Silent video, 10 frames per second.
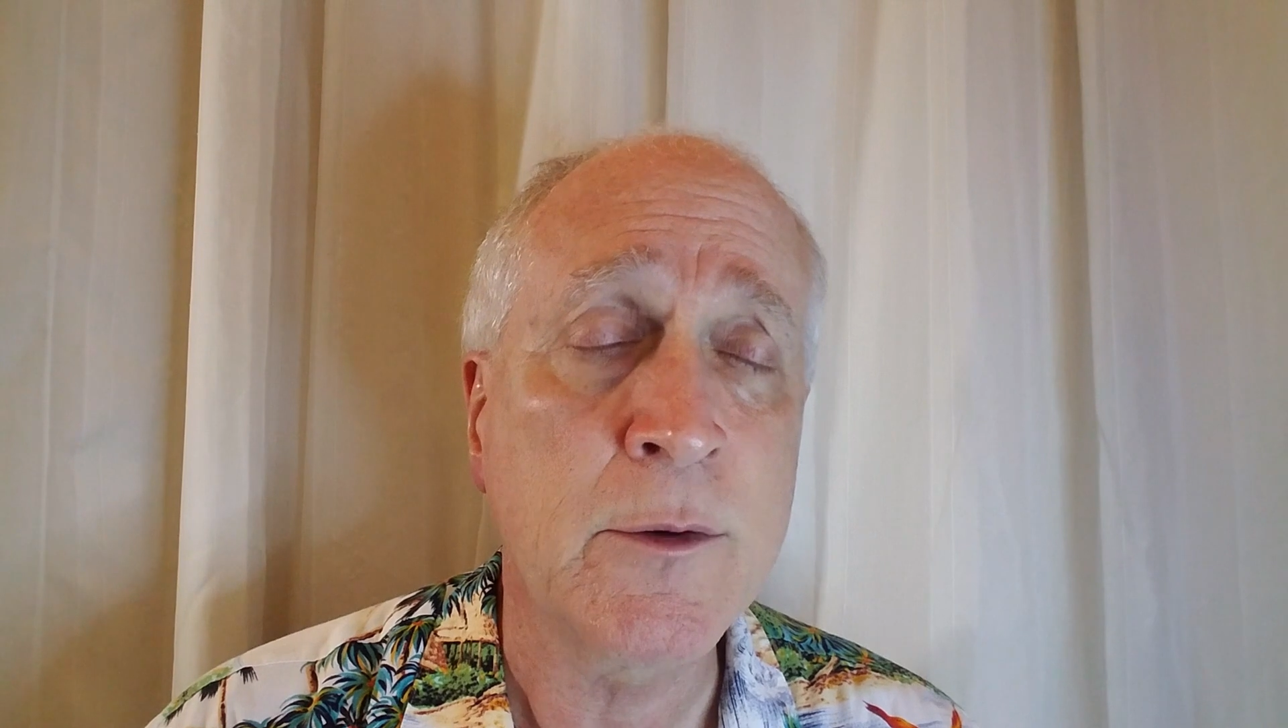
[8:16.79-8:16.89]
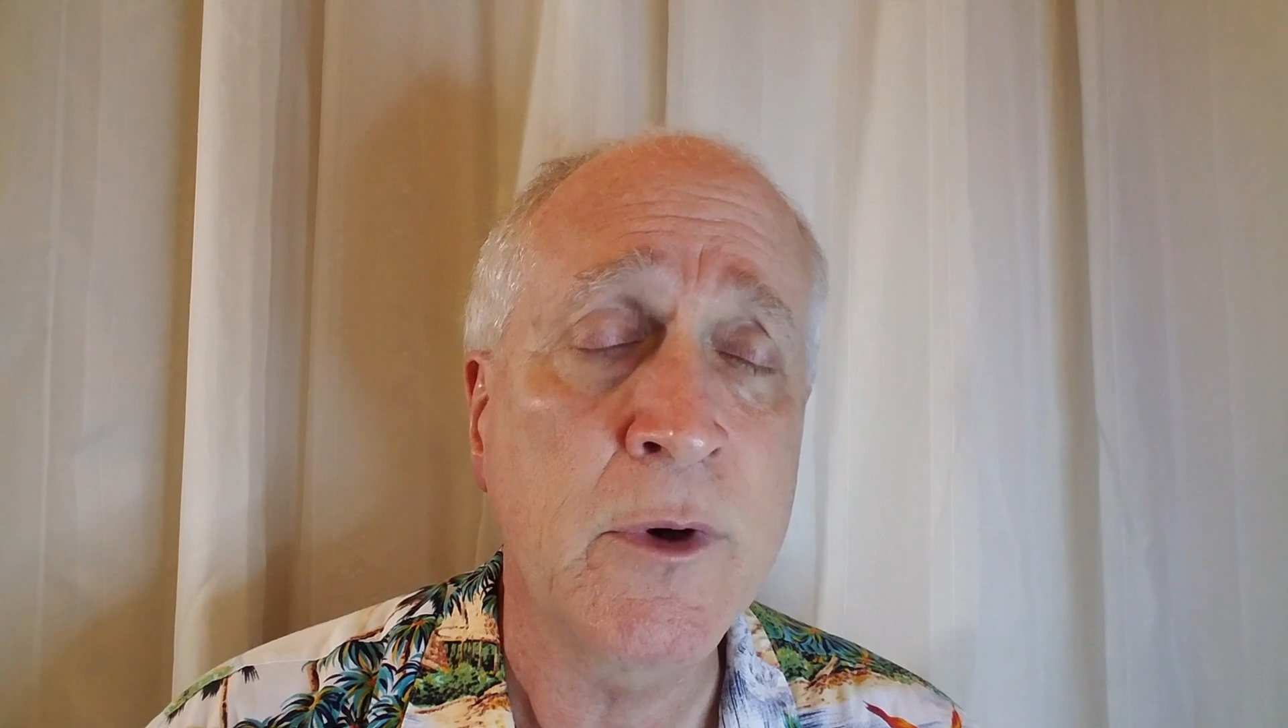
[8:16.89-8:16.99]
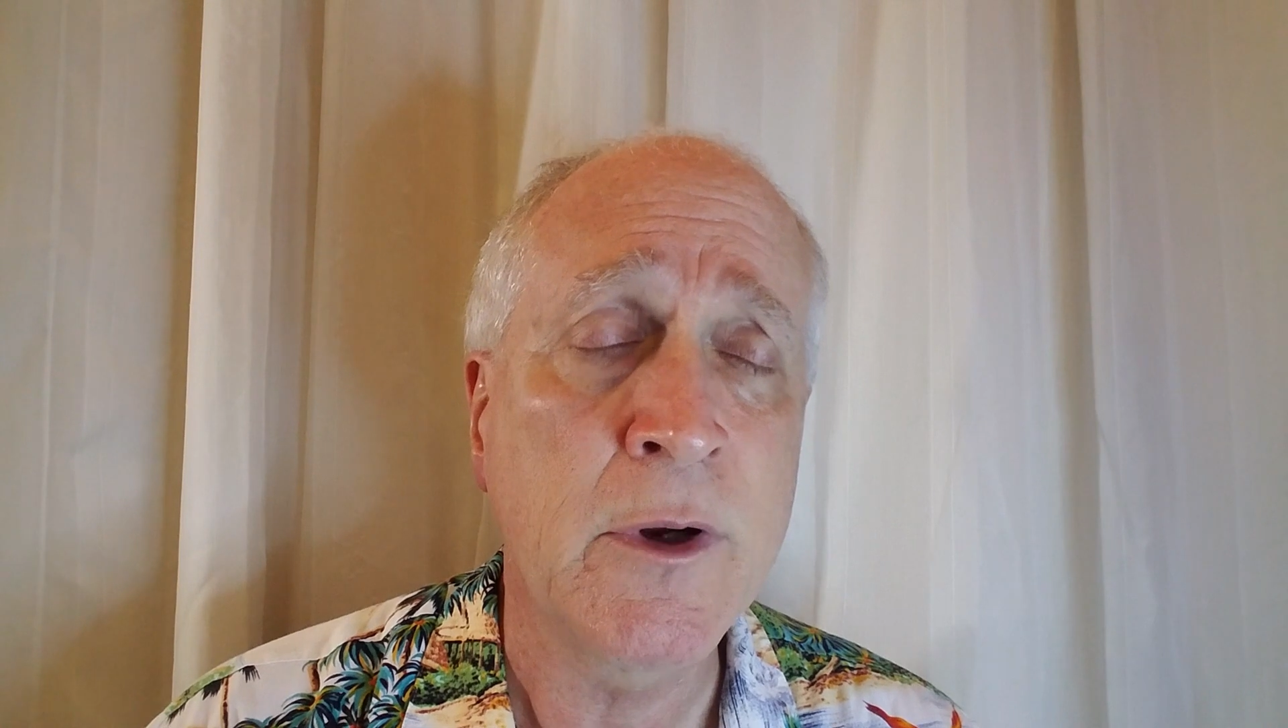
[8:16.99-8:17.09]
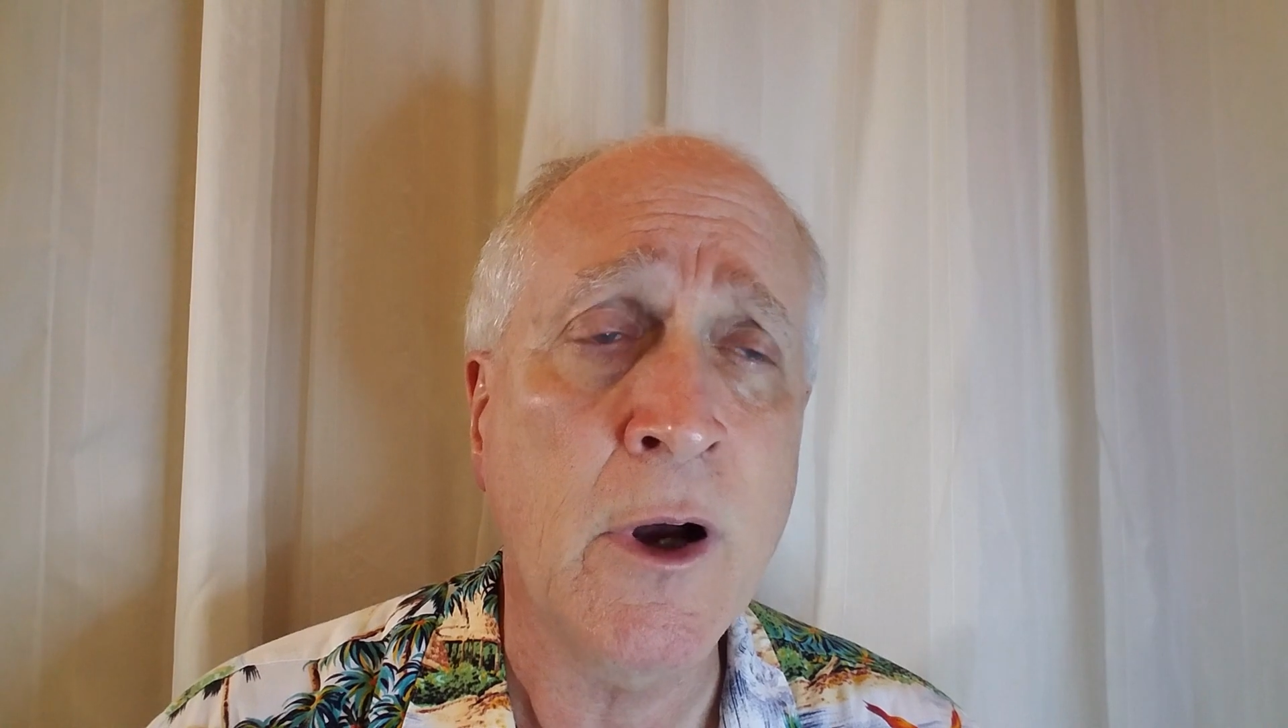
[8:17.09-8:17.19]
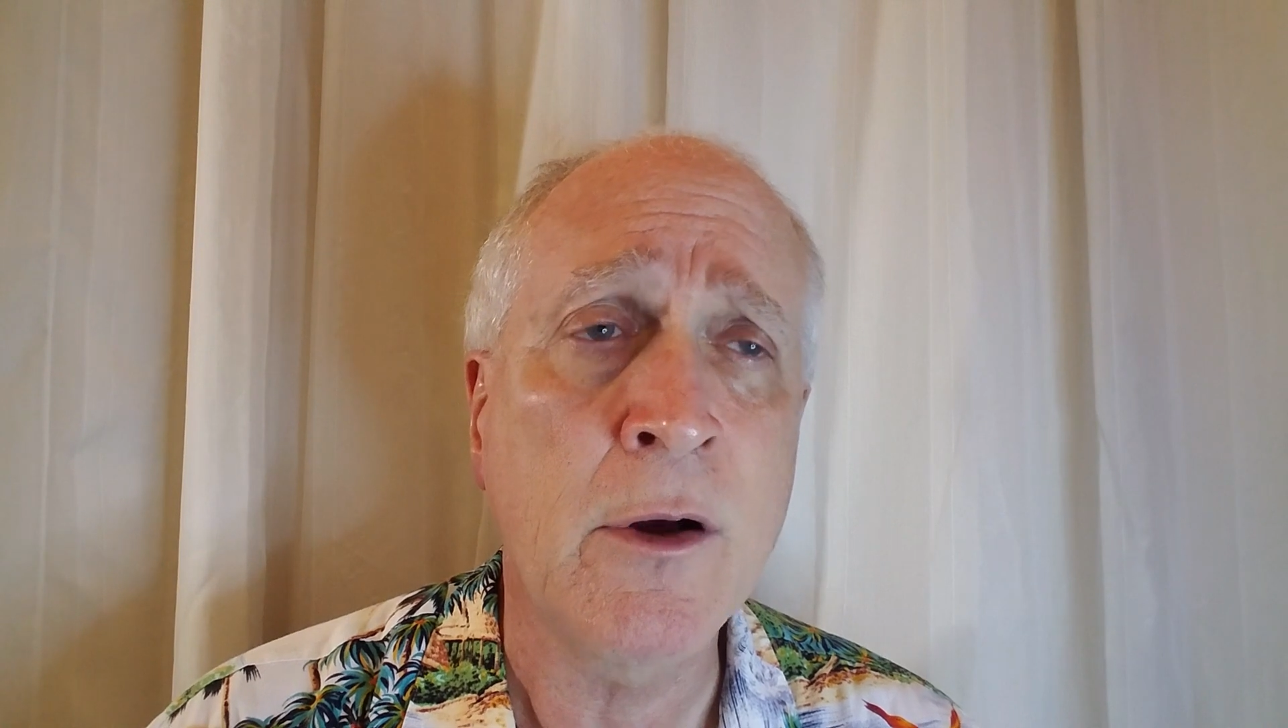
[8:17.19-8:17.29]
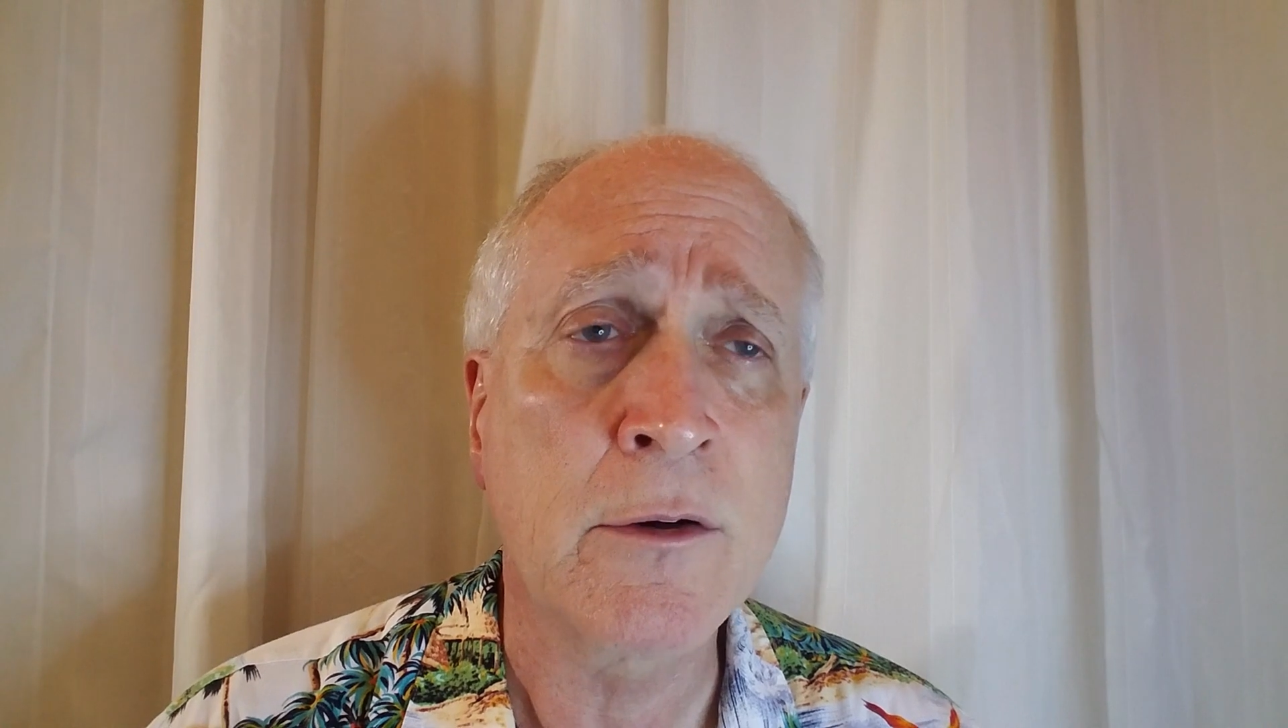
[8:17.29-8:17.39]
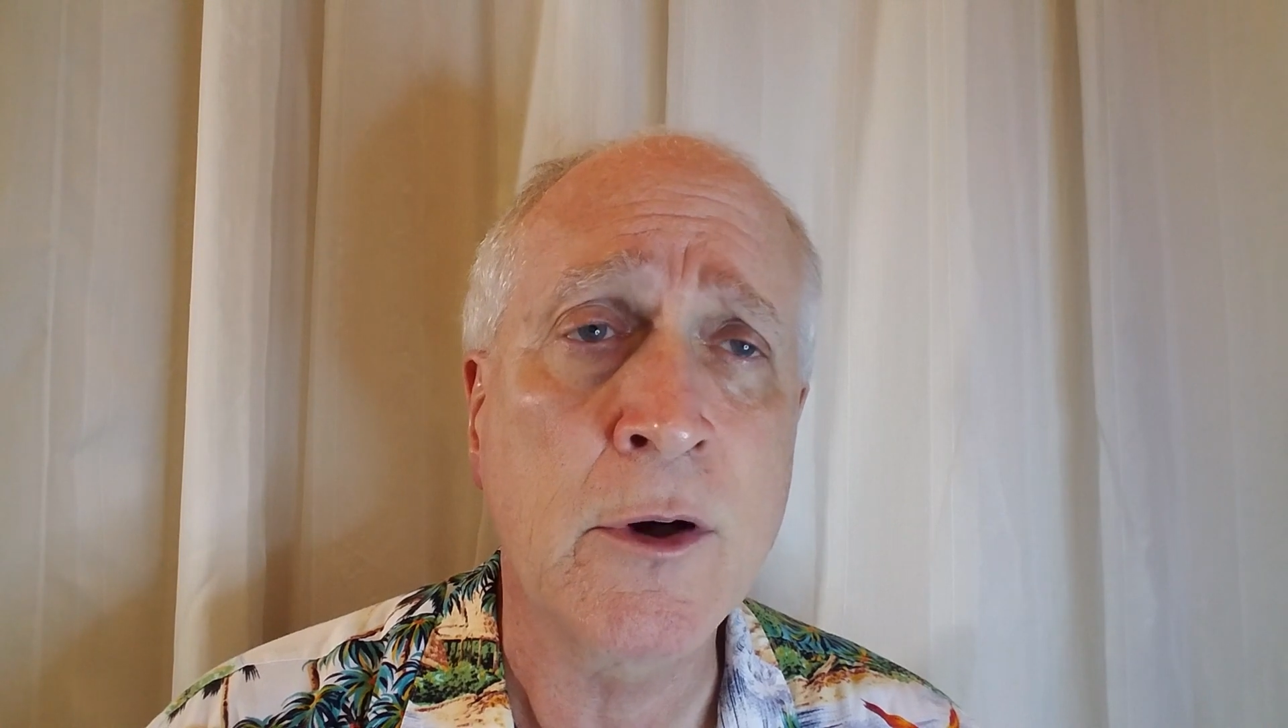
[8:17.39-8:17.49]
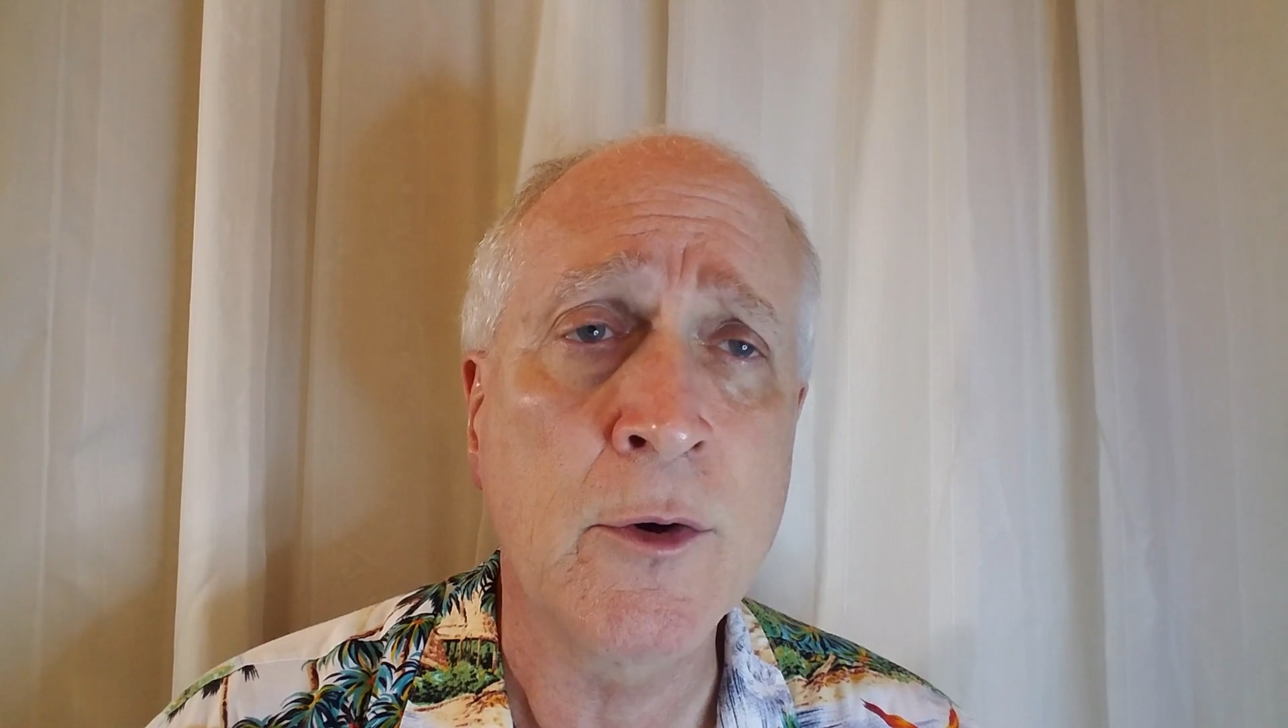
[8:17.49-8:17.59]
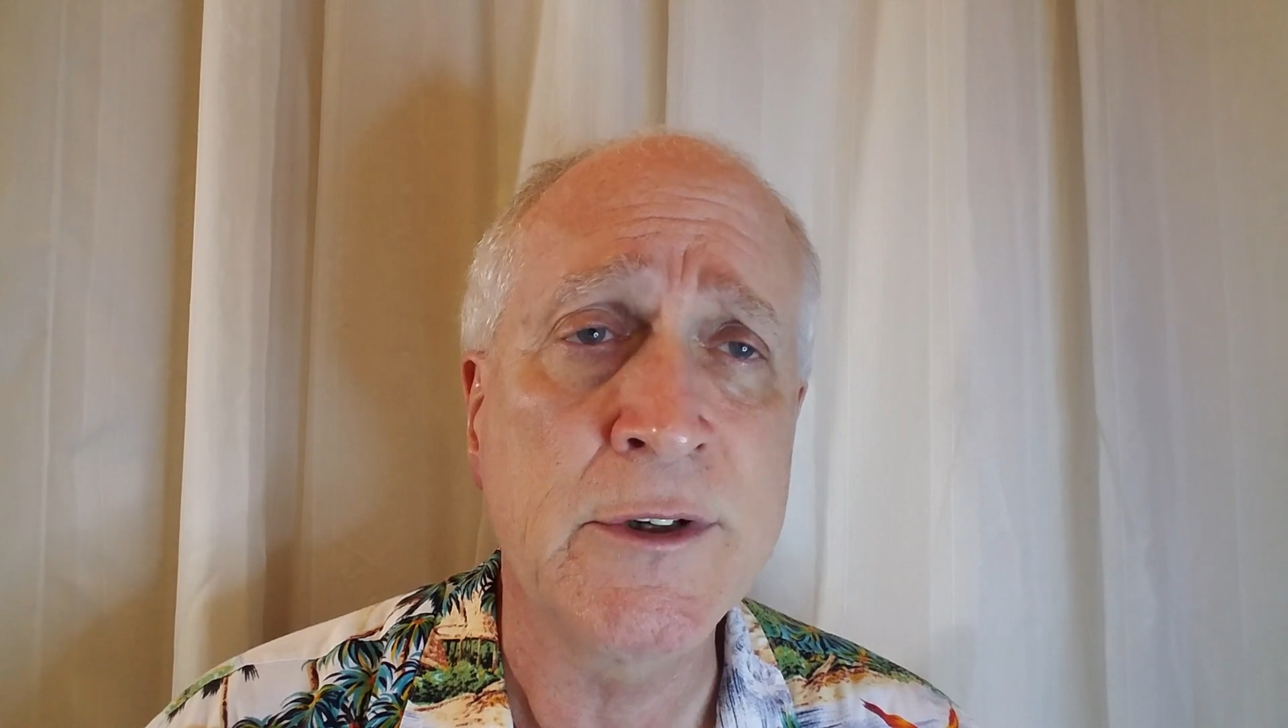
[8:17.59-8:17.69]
We all go